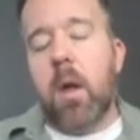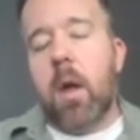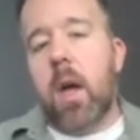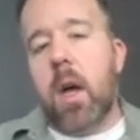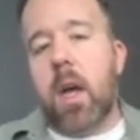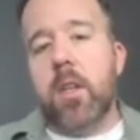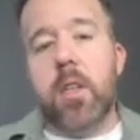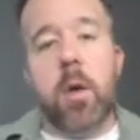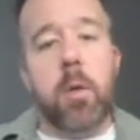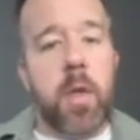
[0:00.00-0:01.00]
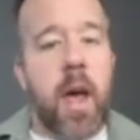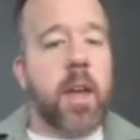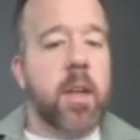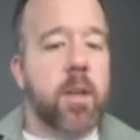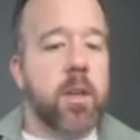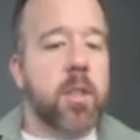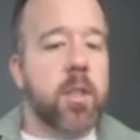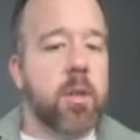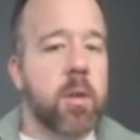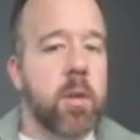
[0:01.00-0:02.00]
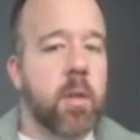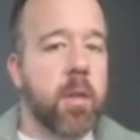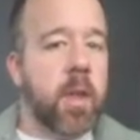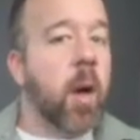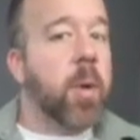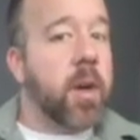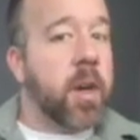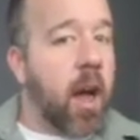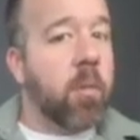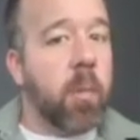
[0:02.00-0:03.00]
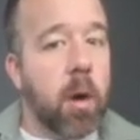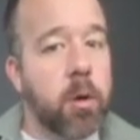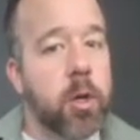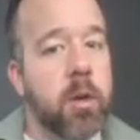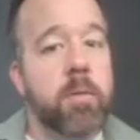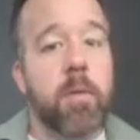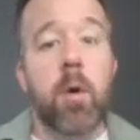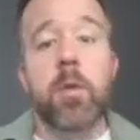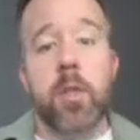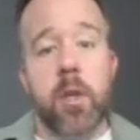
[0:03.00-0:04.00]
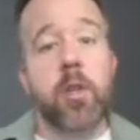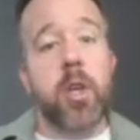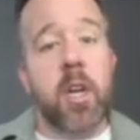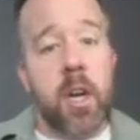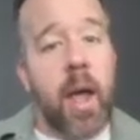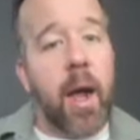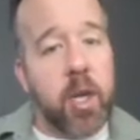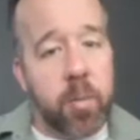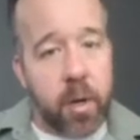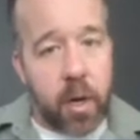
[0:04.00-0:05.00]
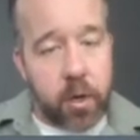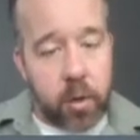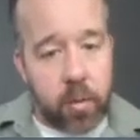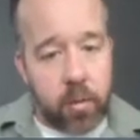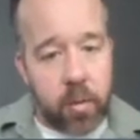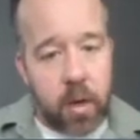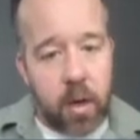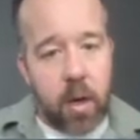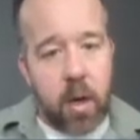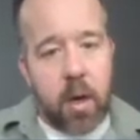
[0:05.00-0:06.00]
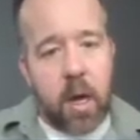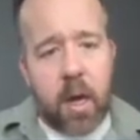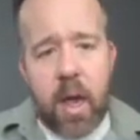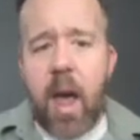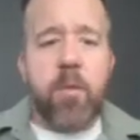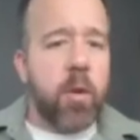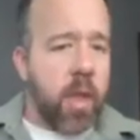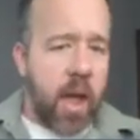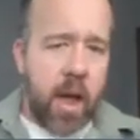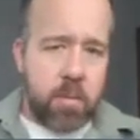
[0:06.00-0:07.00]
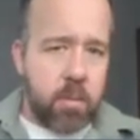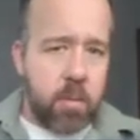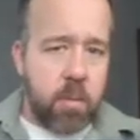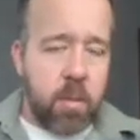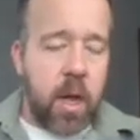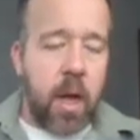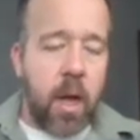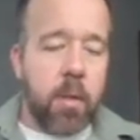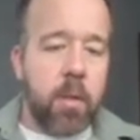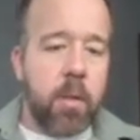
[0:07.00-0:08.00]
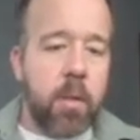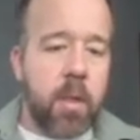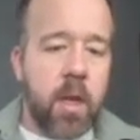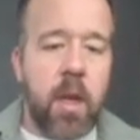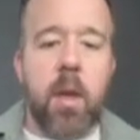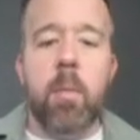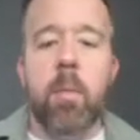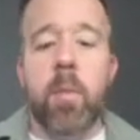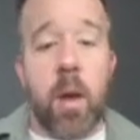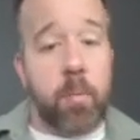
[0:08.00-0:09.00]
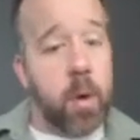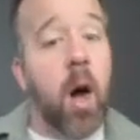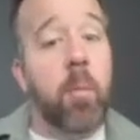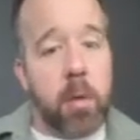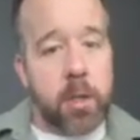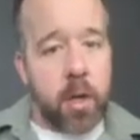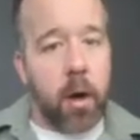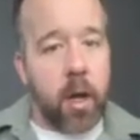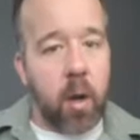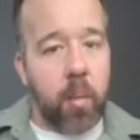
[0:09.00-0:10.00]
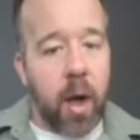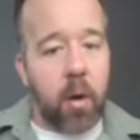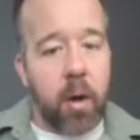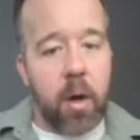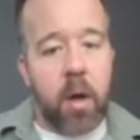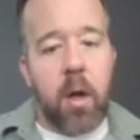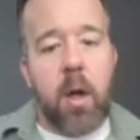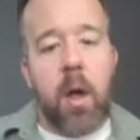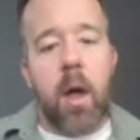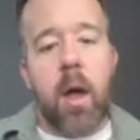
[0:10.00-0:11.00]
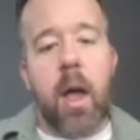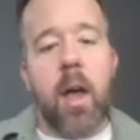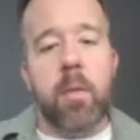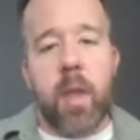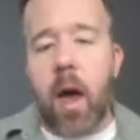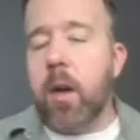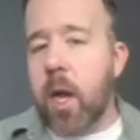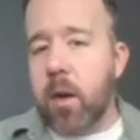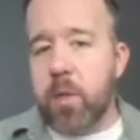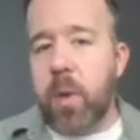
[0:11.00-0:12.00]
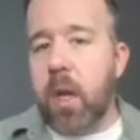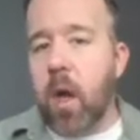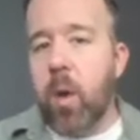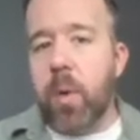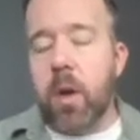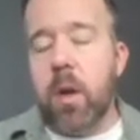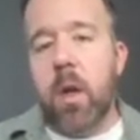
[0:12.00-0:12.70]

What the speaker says: And so that is the up and down motion of voltage in an action potential. After that, that pump I was talking about and the ion channels being open